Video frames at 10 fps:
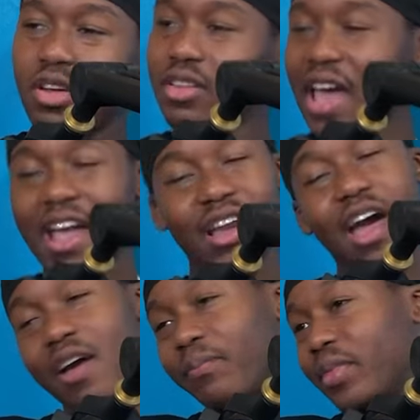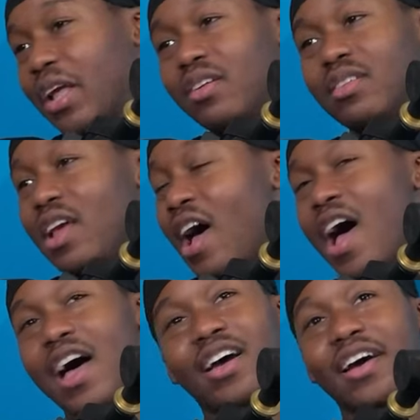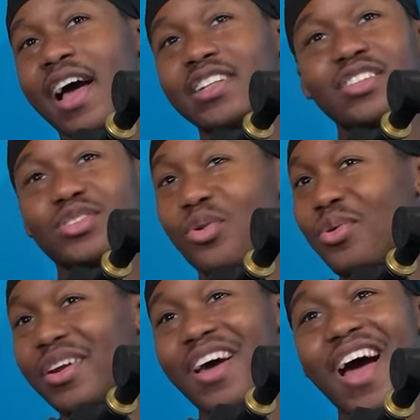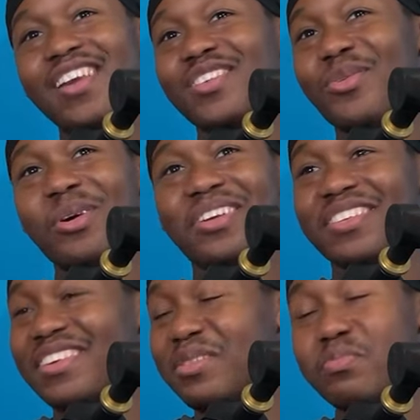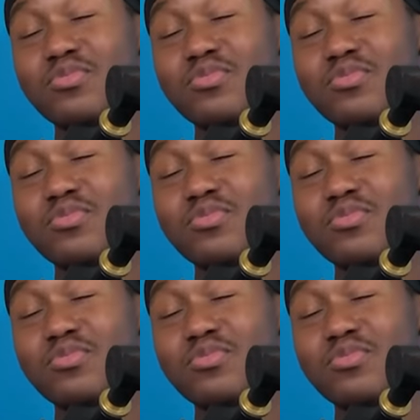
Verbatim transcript: like. Uh, I just don't want. I just don't want to see some